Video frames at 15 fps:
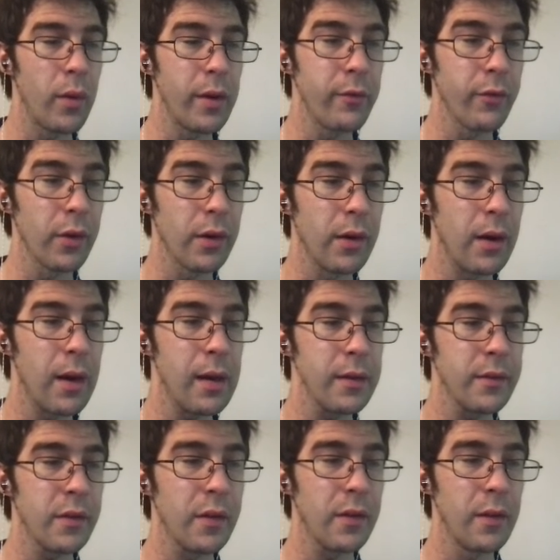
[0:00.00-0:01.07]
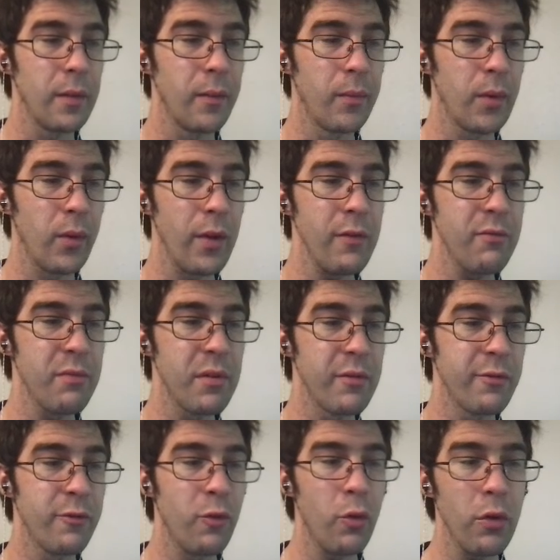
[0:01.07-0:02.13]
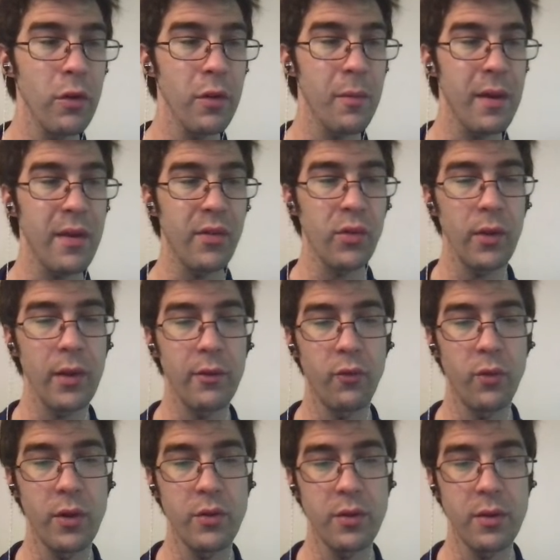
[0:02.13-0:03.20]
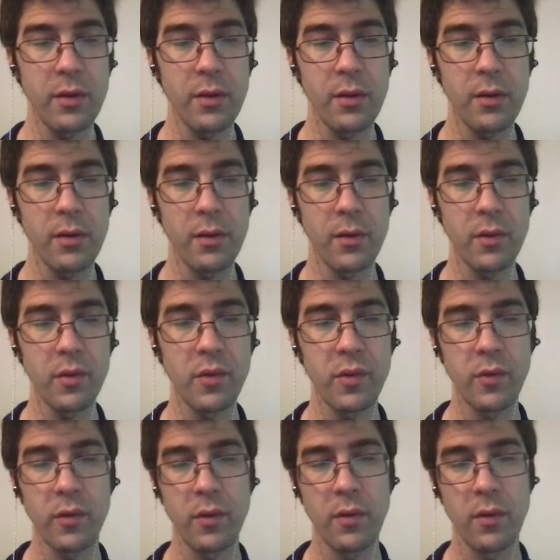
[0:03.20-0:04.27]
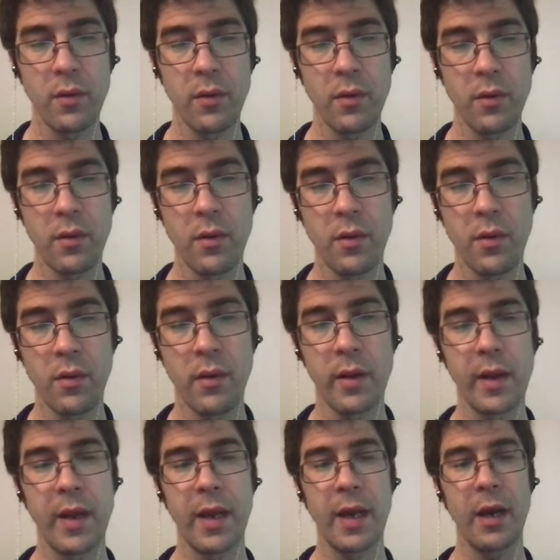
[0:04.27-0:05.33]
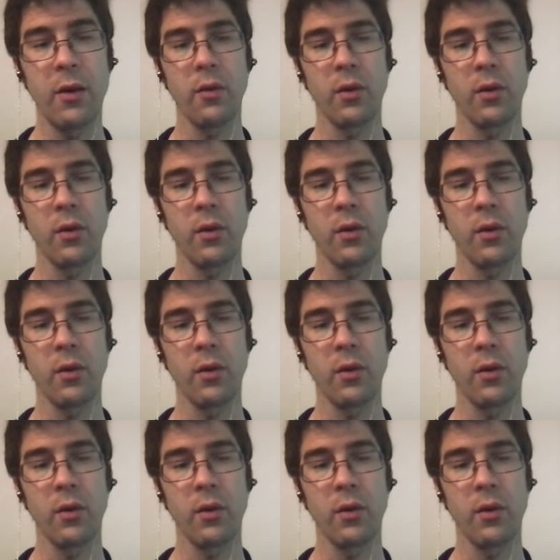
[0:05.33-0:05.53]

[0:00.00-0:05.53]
we forgot the clef before the bass clef, which is, now